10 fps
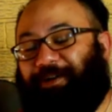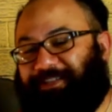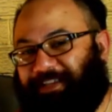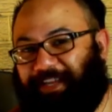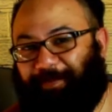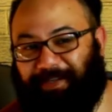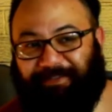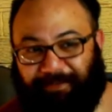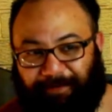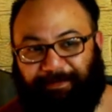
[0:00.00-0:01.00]
thinking about
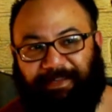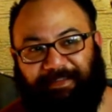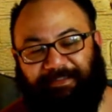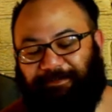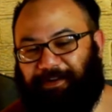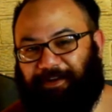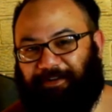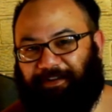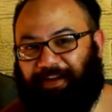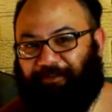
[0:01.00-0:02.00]
scripting this
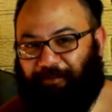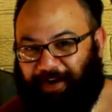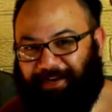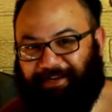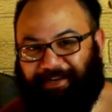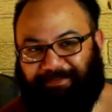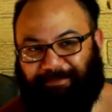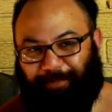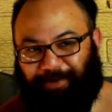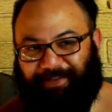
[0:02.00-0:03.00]
video, like writing down
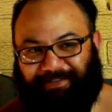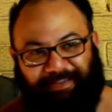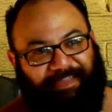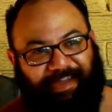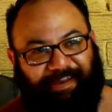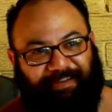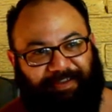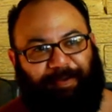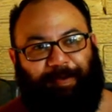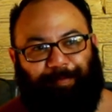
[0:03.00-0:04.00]
some points in that,
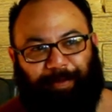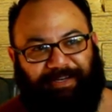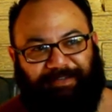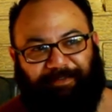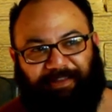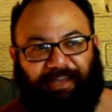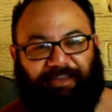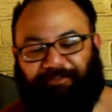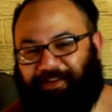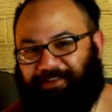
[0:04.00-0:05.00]
but I just felt like
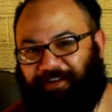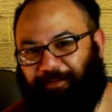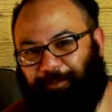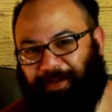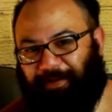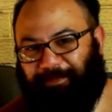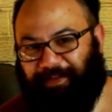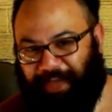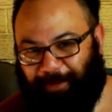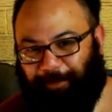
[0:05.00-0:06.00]
if I didn't pick up the
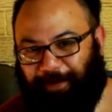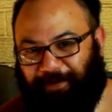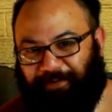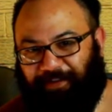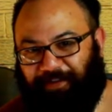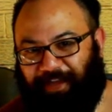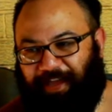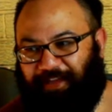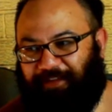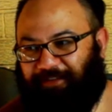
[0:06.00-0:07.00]
camera
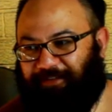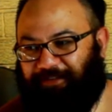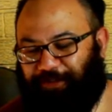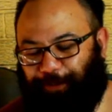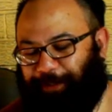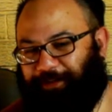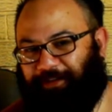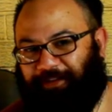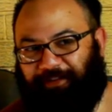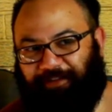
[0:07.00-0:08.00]
and do it,
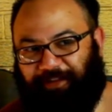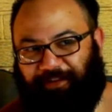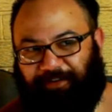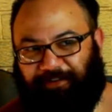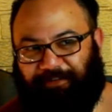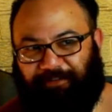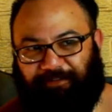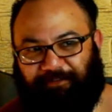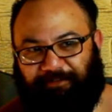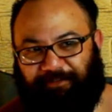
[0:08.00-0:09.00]
then
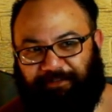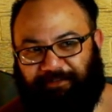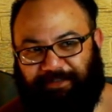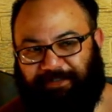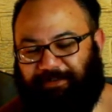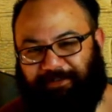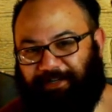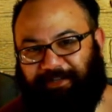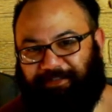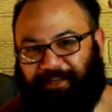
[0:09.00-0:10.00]
there's a good
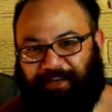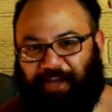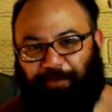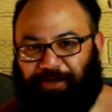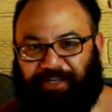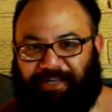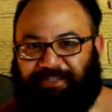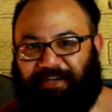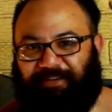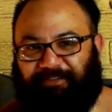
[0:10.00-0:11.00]
chance that it wouldn't
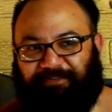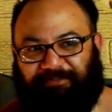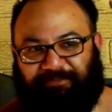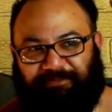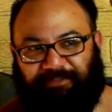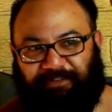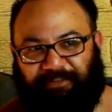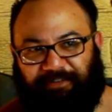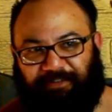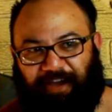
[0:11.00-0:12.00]
get done.
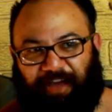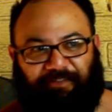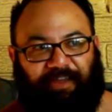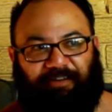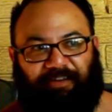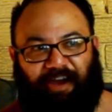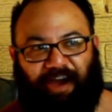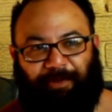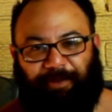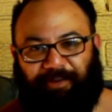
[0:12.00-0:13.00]
And then
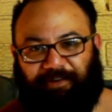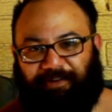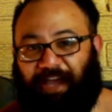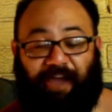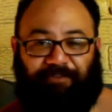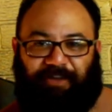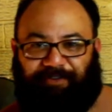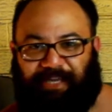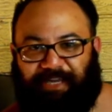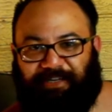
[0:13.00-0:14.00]
I haven't
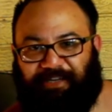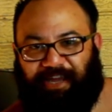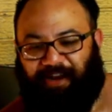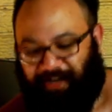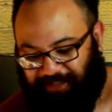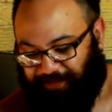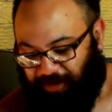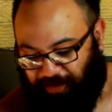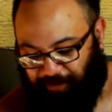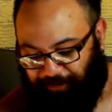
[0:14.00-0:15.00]
even eaten yet. I just
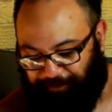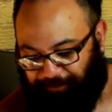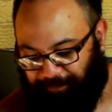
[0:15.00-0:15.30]
got home.